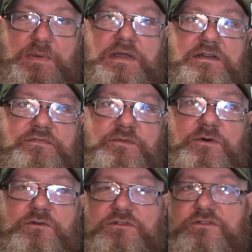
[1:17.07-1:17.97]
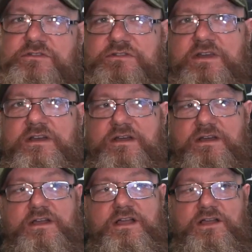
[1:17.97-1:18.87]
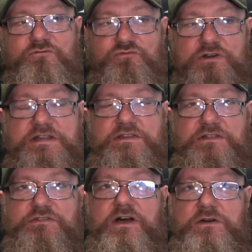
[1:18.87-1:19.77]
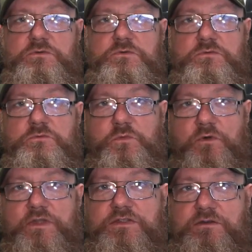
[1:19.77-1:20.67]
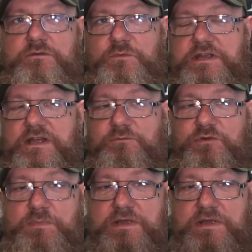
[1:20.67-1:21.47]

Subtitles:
the beer for Morrison's really does know what they're doing when it comes to